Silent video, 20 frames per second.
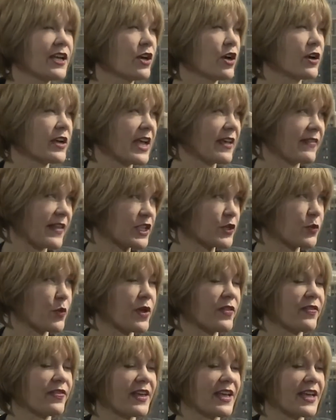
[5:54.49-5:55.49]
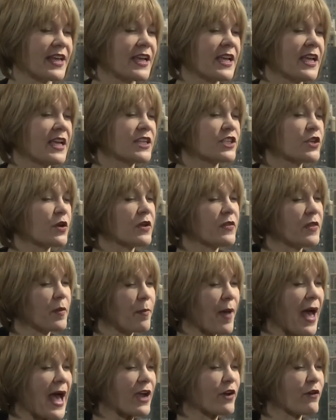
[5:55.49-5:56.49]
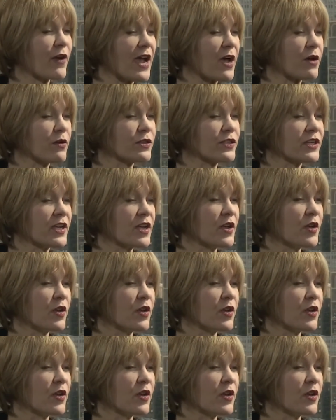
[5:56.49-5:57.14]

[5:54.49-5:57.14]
Okay, that's one thing. So in the background,